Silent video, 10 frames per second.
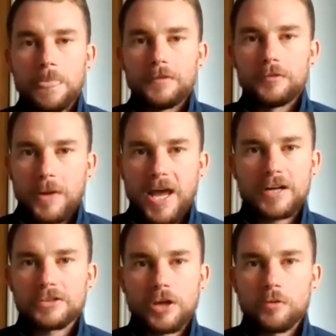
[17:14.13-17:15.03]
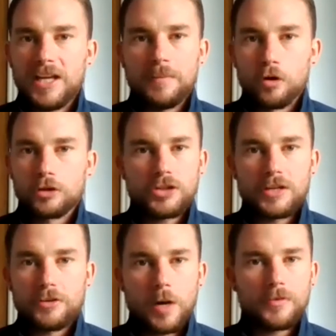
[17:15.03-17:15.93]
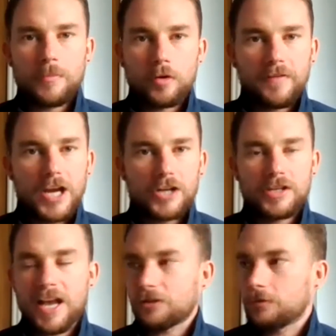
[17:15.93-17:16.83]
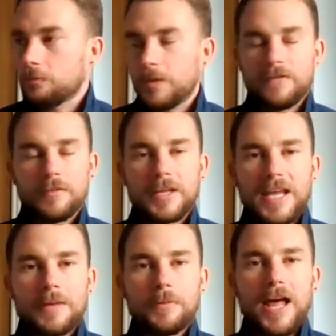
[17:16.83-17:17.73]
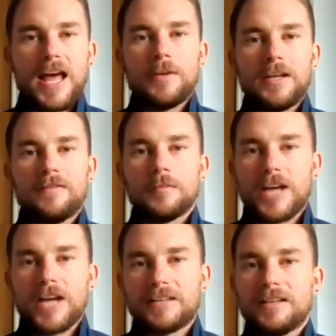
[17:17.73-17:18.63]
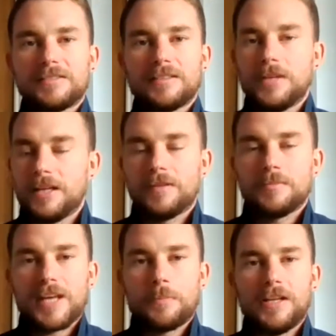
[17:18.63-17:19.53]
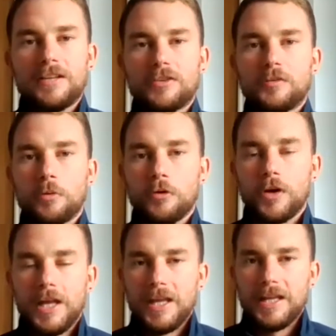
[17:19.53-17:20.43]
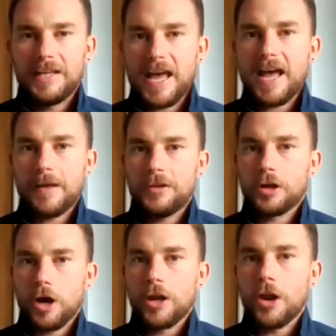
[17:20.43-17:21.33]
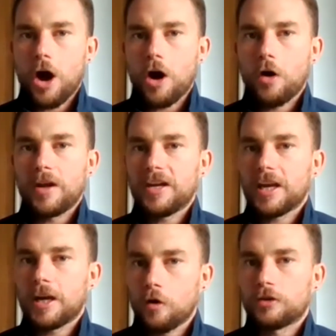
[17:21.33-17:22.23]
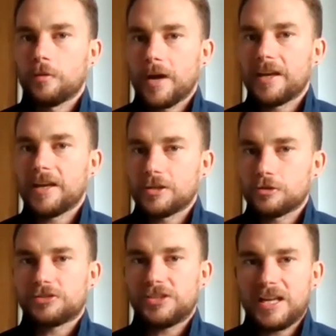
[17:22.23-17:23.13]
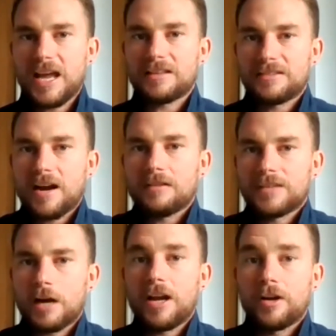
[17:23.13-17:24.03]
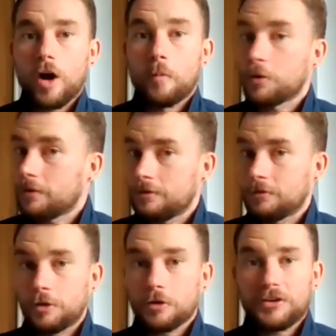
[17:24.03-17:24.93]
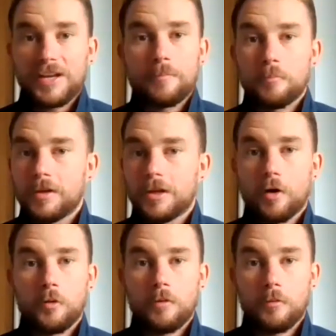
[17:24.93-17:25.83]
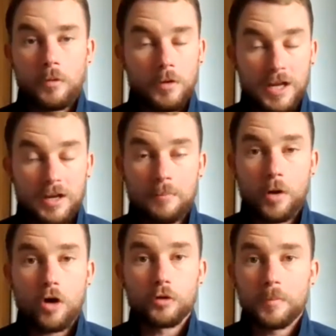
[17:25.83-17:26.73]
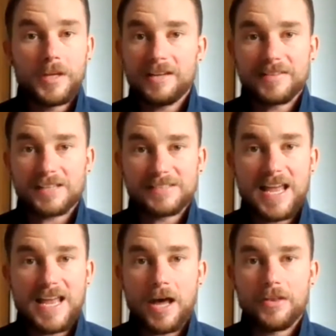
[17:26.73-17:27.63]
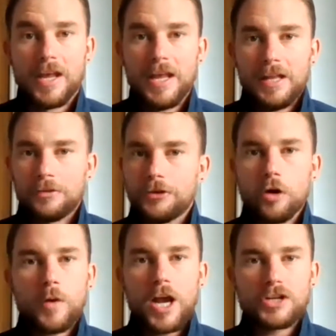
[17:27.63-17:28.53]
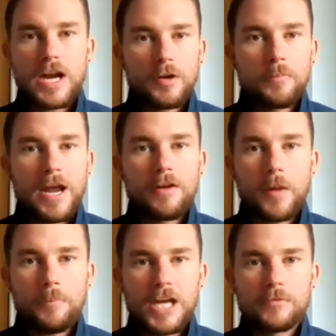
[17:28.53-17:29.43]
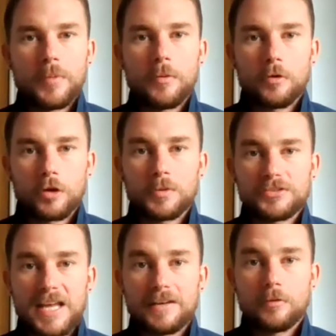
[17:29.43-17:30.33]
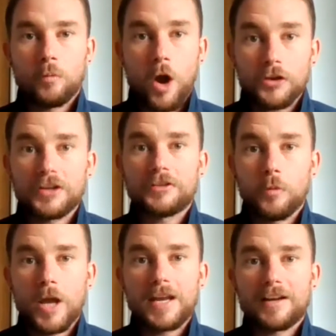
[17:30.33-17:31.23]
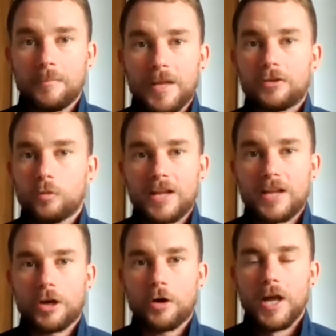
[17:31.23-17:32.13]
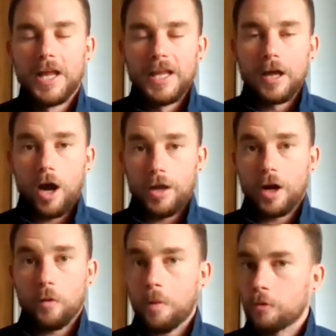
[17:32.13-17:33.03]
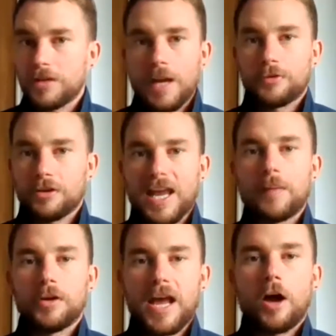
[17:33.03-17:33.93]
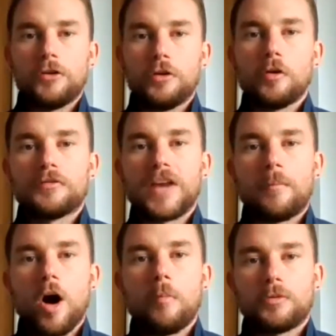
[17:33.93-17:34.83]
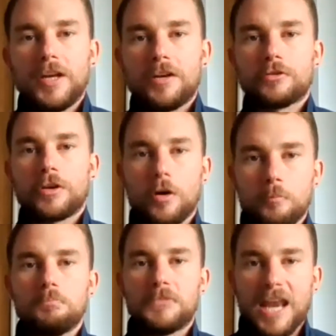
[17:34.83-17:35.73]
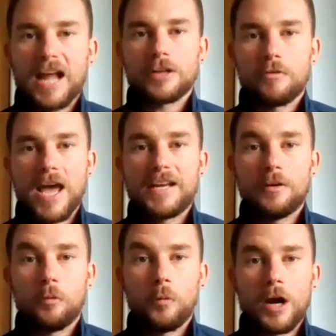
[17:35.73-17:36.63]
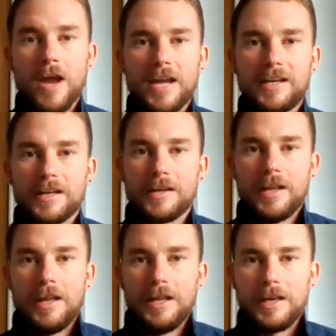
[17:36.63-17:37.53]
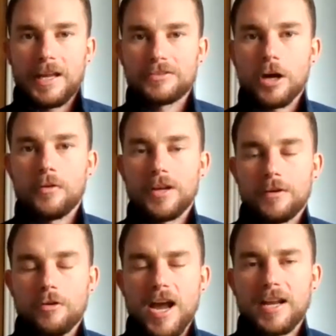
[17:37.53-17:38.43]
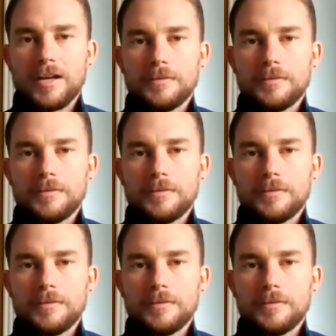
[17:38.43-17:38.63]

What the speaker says: the players don't need much in terms of motivation. Yes, we give them a game plan and we give them tactics and we give them set pieces, but yeah, you kind of know and you can look at them and you can just see, yeah, they're ready to go. But the other team, you know, in Bows will be the exact same, and there's no question every player on that pitch will be 100% wanting to win and committed to win. So, you know, both teams are the same. But yeah, I do love that moment when you can just go, the lads are ready, we're ready, and let's go and give it a crack.